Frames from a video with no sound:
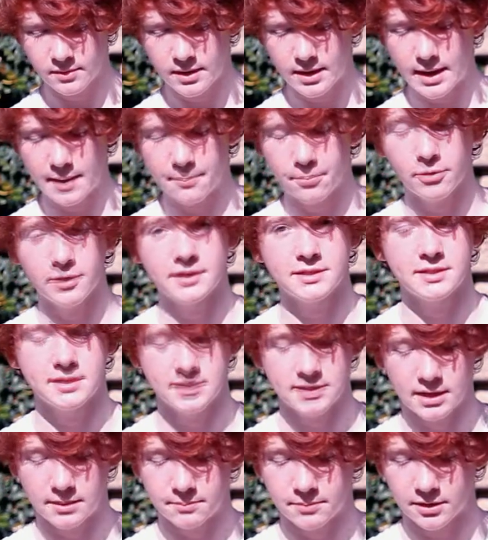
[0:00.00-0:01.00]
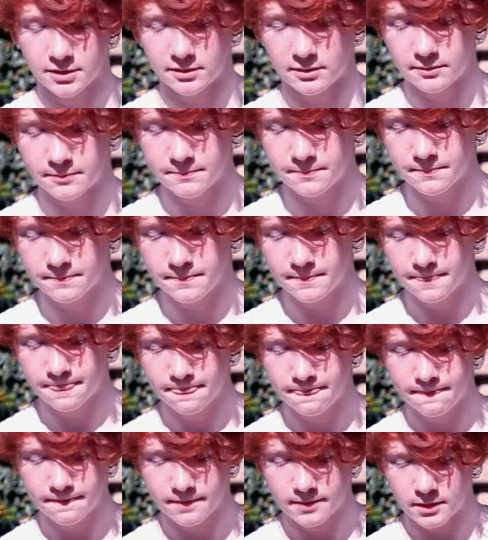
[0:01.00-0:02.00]
and press the Done button.
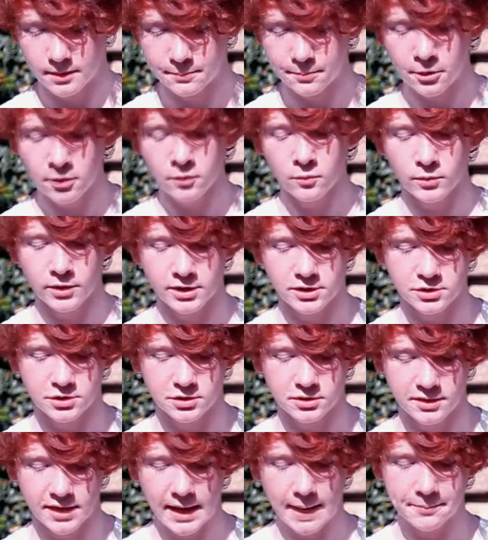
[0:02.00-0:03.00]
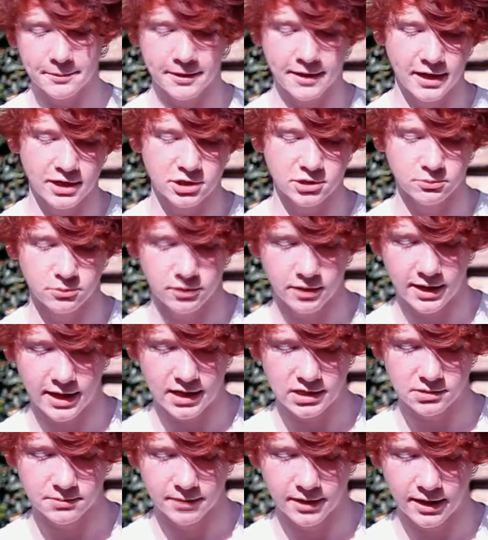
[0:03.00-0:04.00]
Upon which the application will
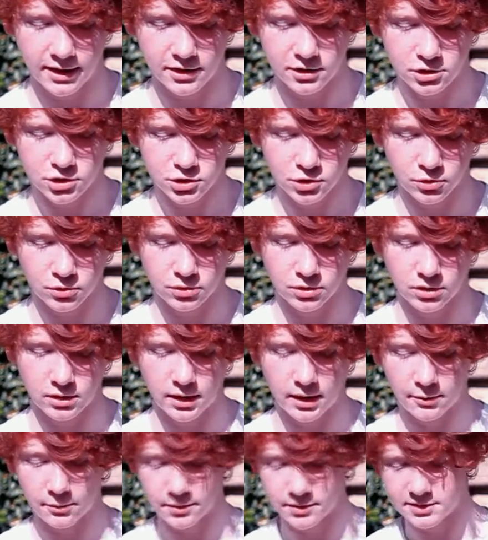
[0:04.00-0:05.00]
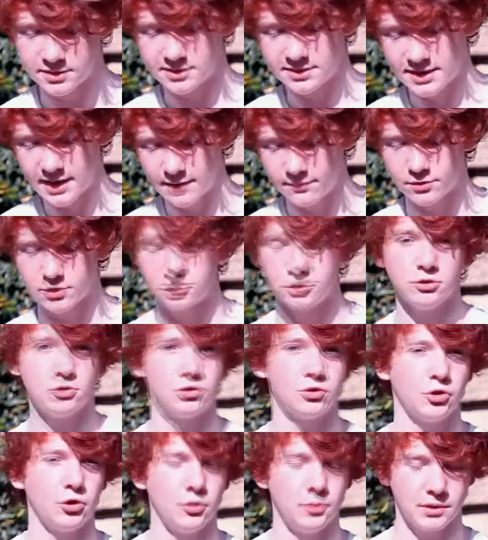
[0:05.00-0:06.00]
ask me, are you sure that I want to save this
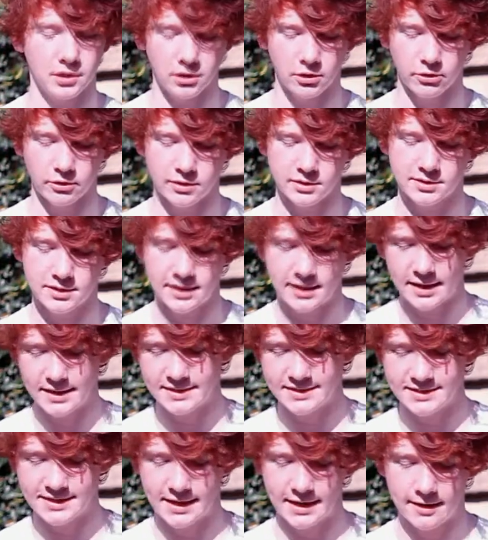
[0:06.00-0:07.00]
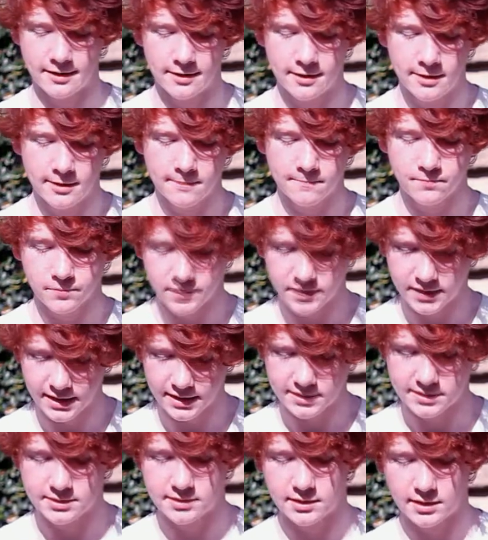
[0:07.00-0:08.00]
tutorial with Lawrence? And I'd say,
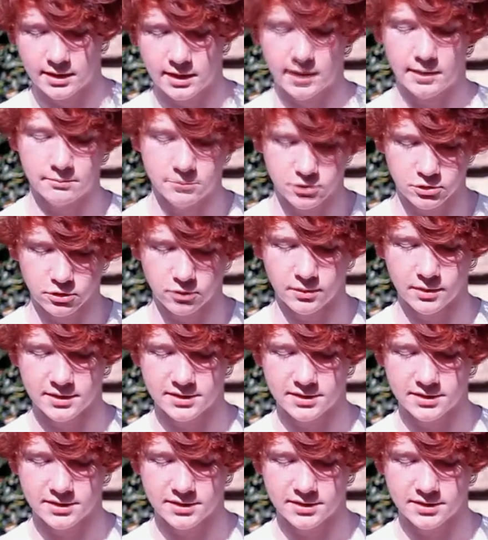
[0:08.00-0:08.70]
yes, I'm sure I want to